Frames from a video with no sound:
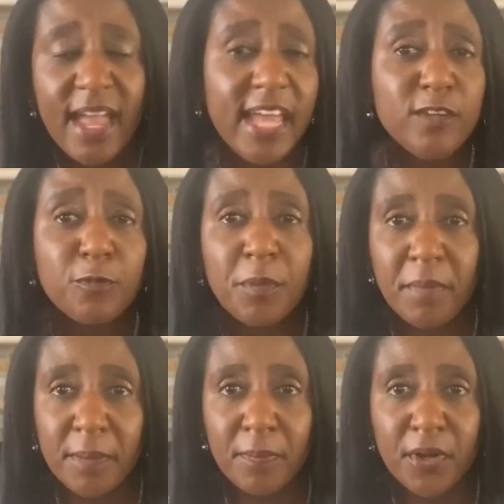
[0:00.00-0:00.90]
And
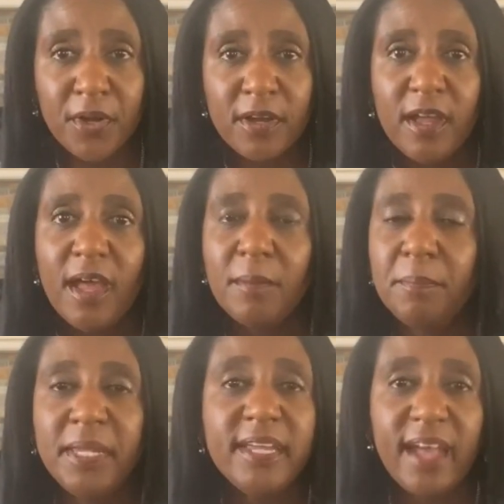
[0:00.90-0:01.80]
remember,
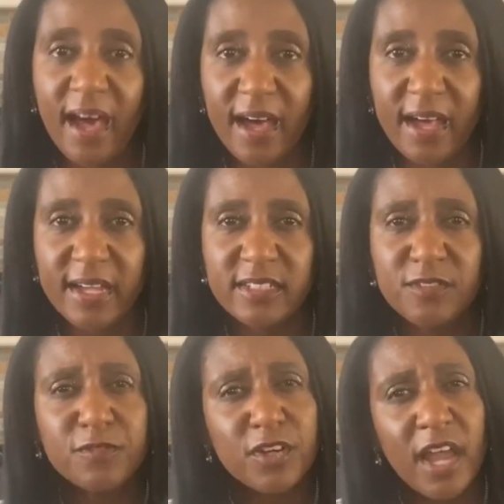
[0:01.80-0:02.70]
be
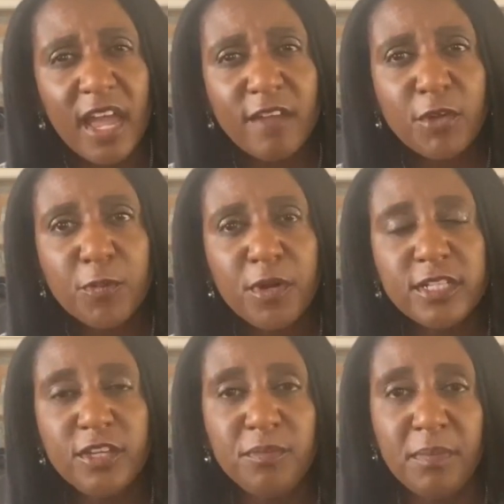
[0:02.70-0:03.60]
kind, for
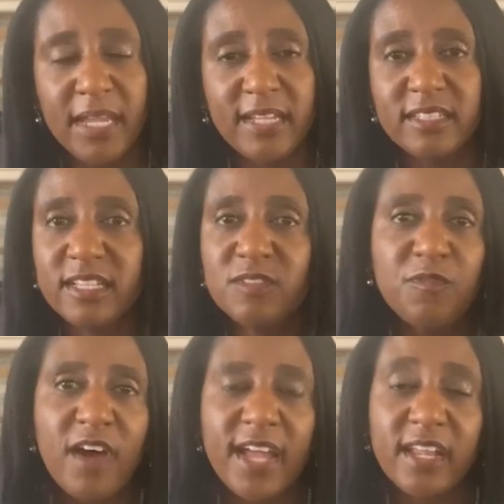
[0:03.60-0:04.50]
everyone you meet is
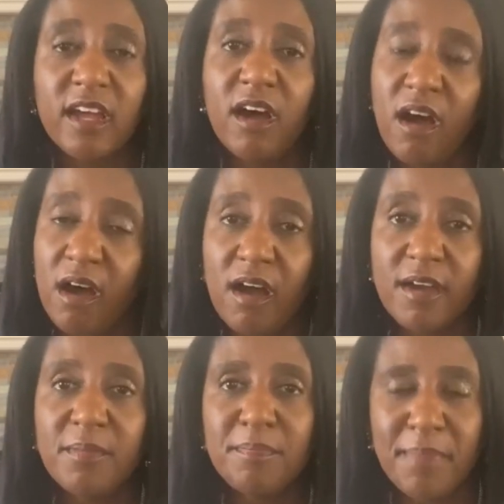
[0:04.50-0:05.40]
fighting a
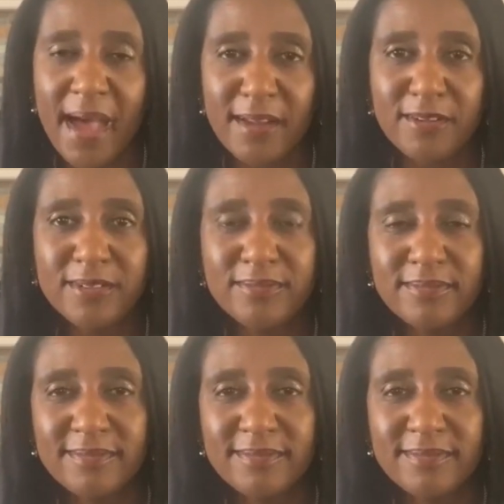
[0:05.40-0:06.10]
hard battle.